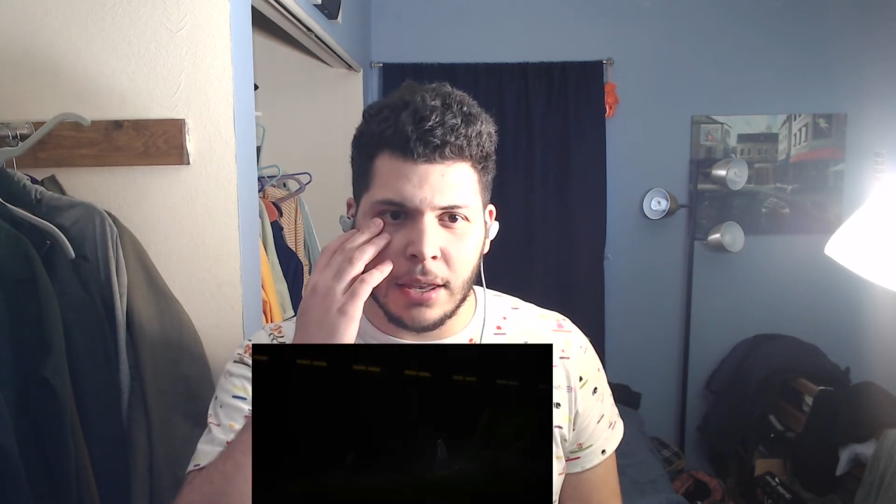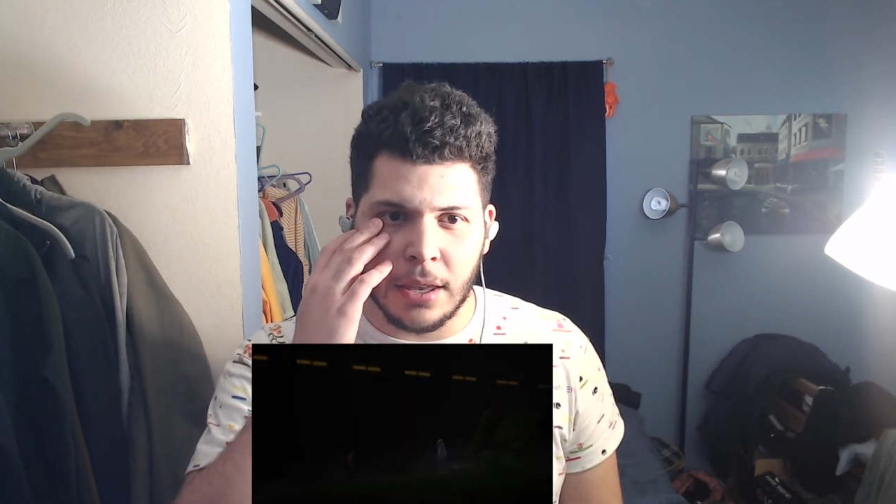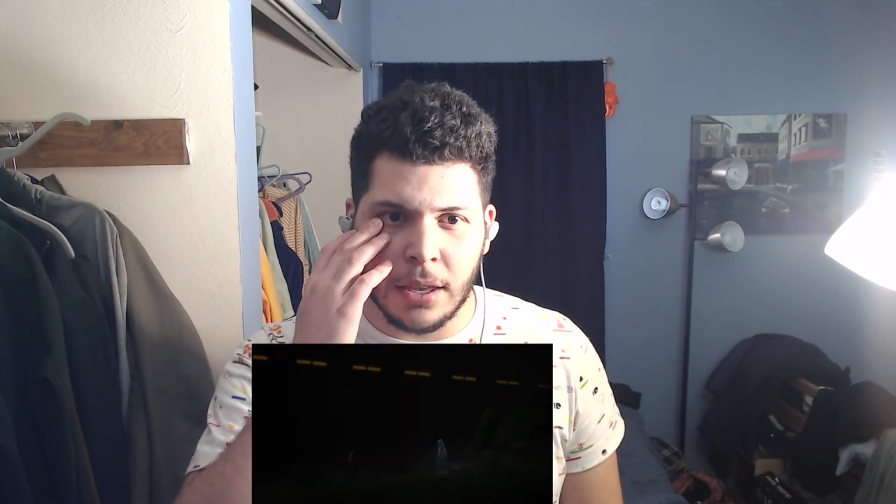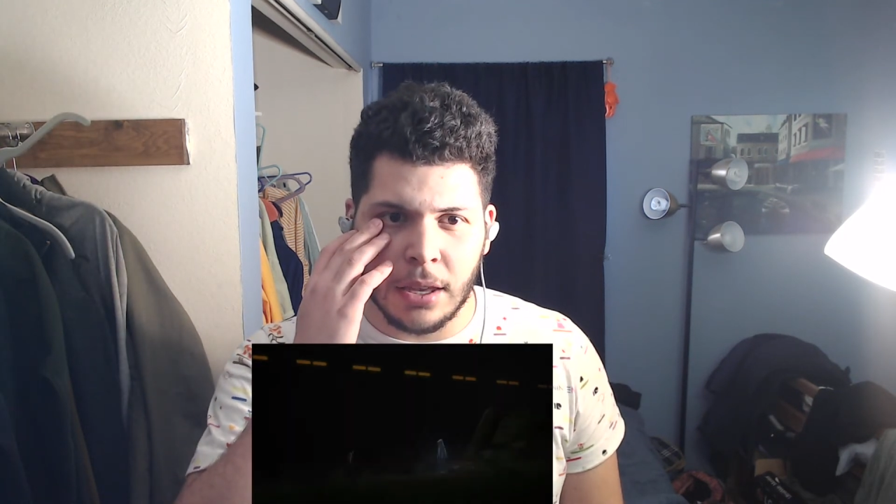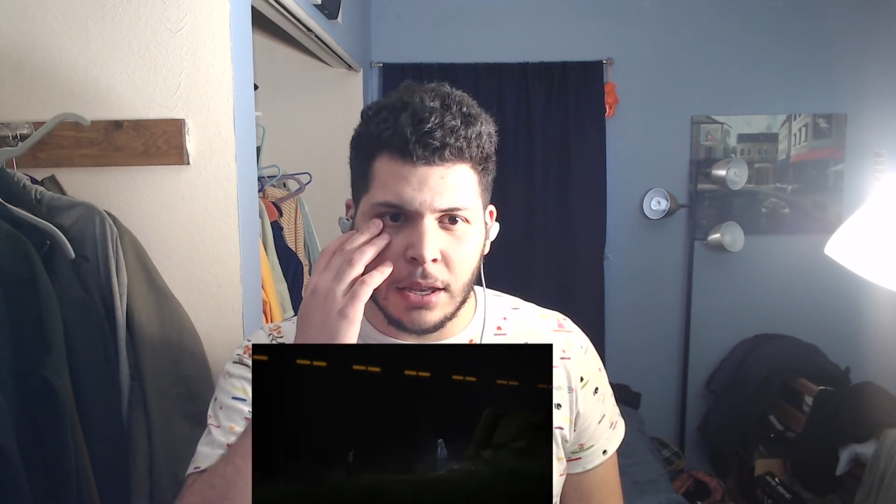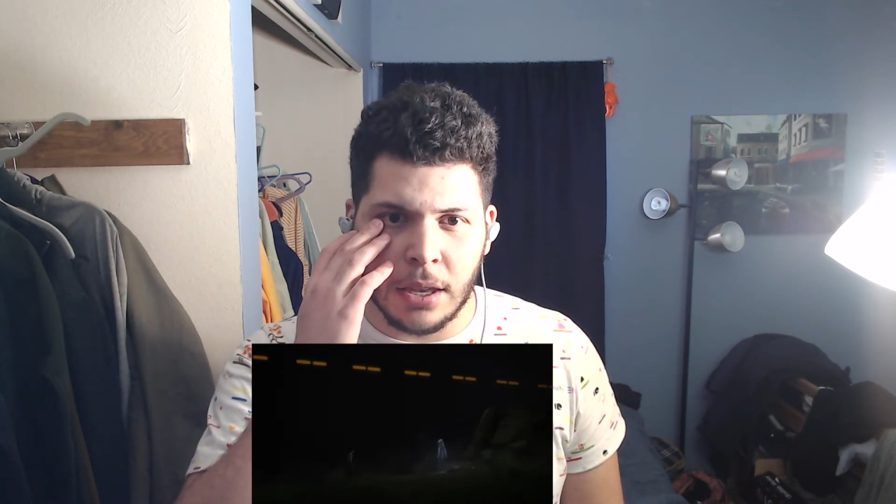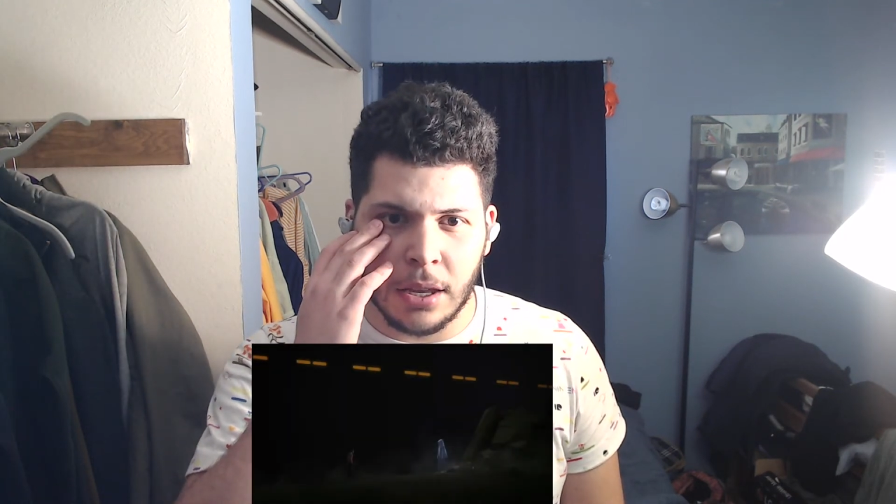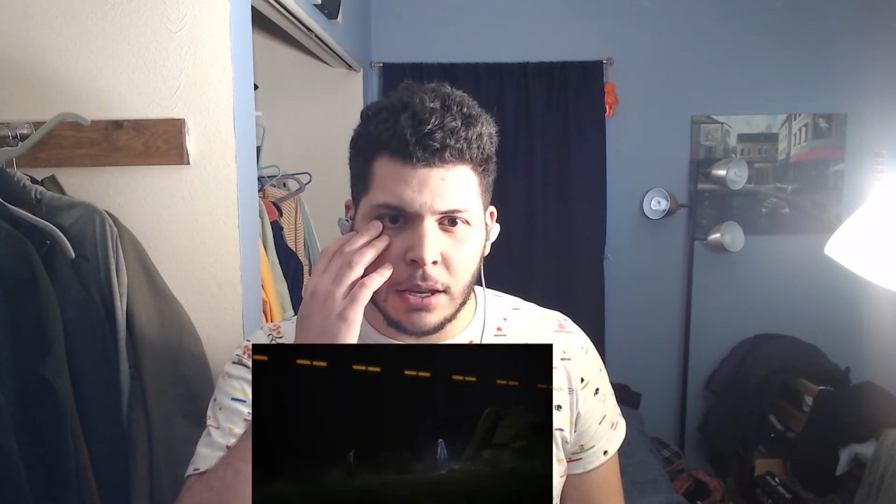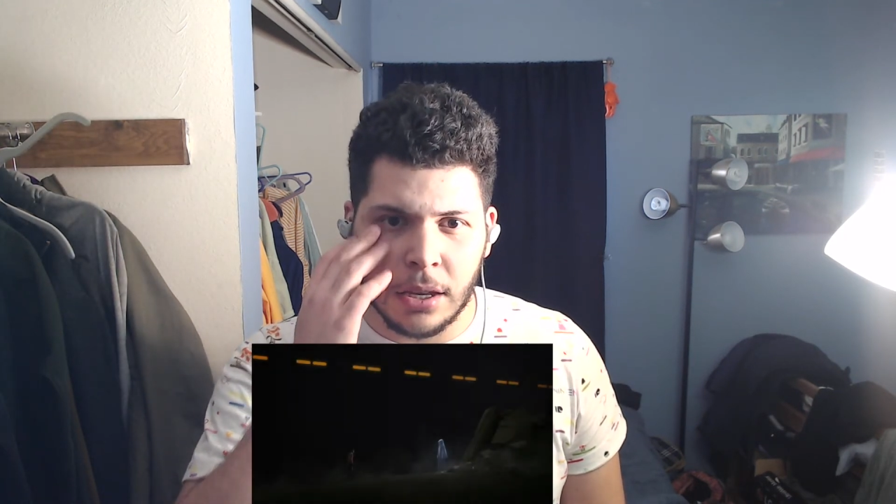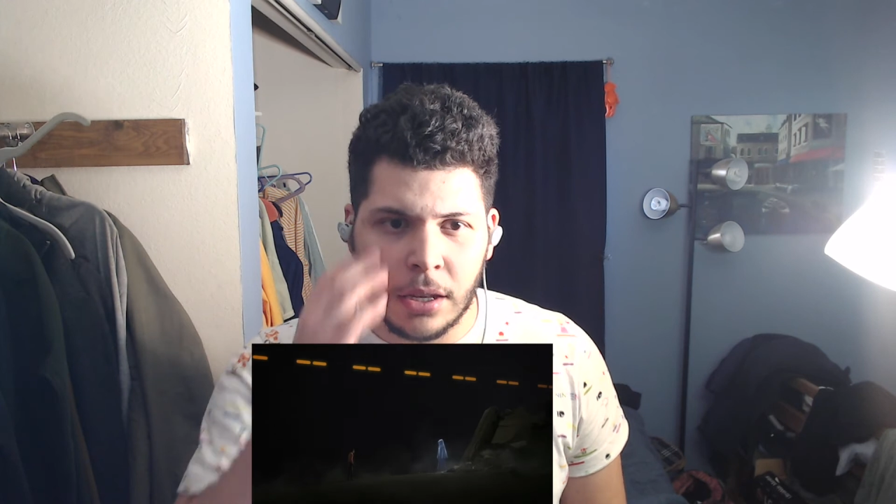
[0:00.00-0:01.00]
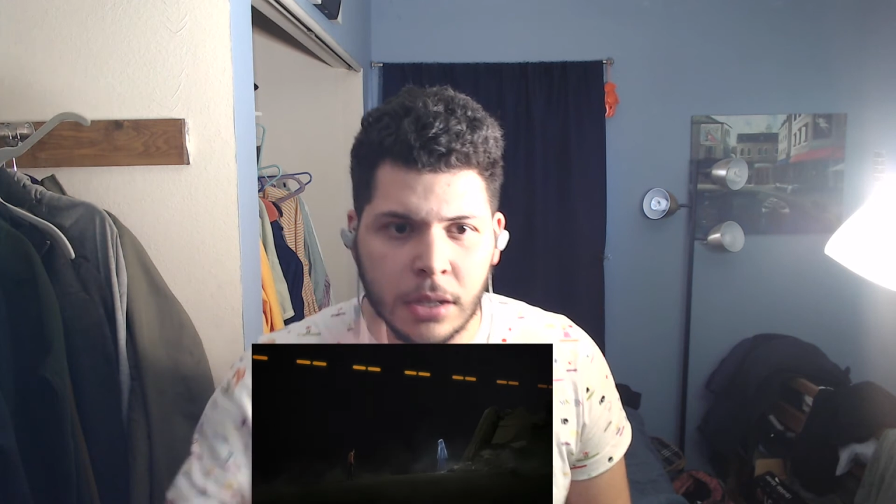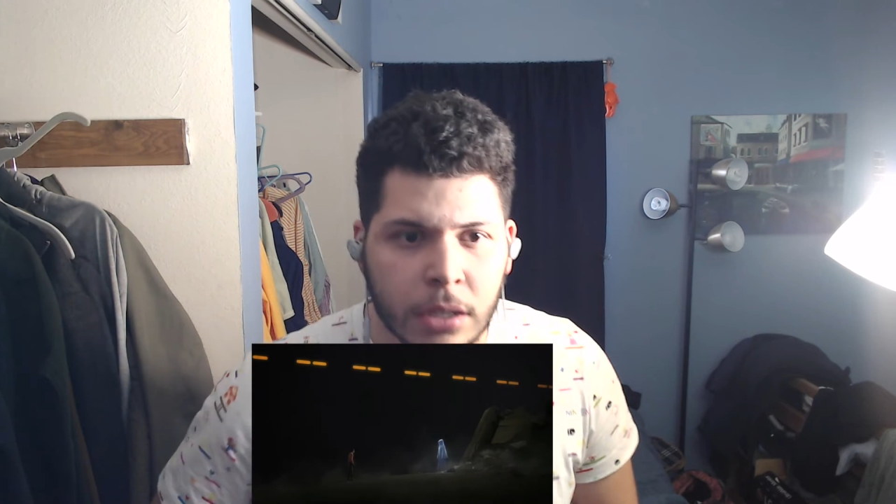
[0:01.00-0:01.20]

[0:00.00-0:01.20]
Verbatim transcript: know what we have to do now.